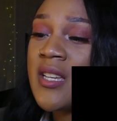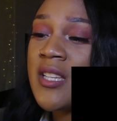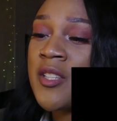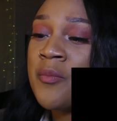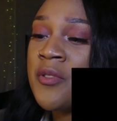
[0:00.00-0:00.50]

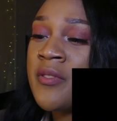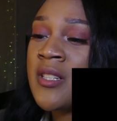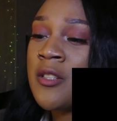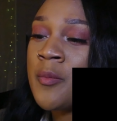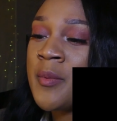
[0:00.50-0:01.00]
they're moving
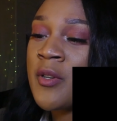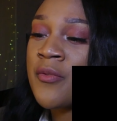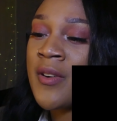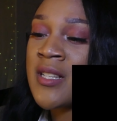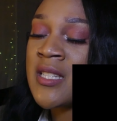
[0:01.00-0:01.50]
a little bit more
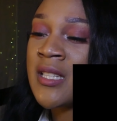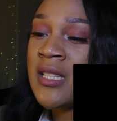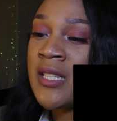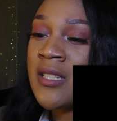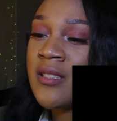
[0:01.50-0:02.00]

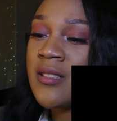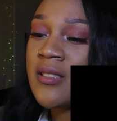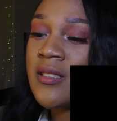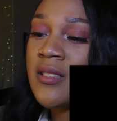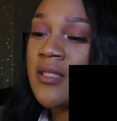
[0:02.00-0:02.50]
frantically.
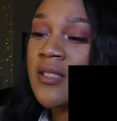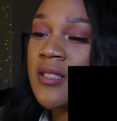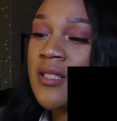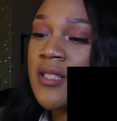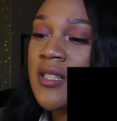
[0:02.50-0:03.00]

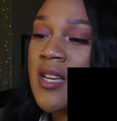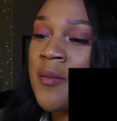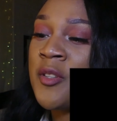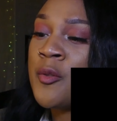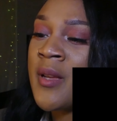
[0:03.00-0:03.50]

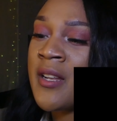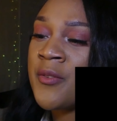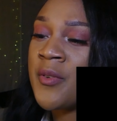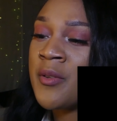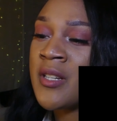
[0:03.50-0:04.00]
I'm a little bit out
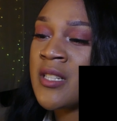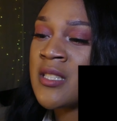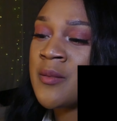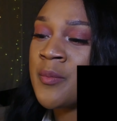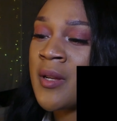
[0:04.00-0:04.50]
of
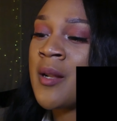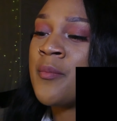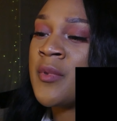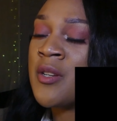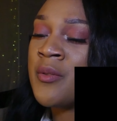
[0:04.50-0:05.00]
focus, but
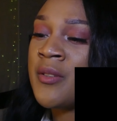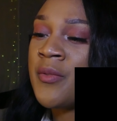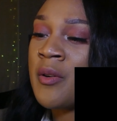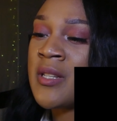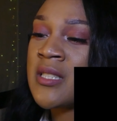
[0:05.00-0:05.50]
I'm going to
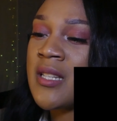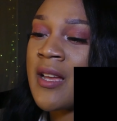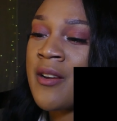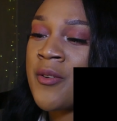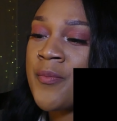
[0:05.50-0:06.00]
focus
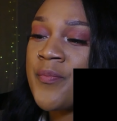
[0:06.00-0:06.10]
now.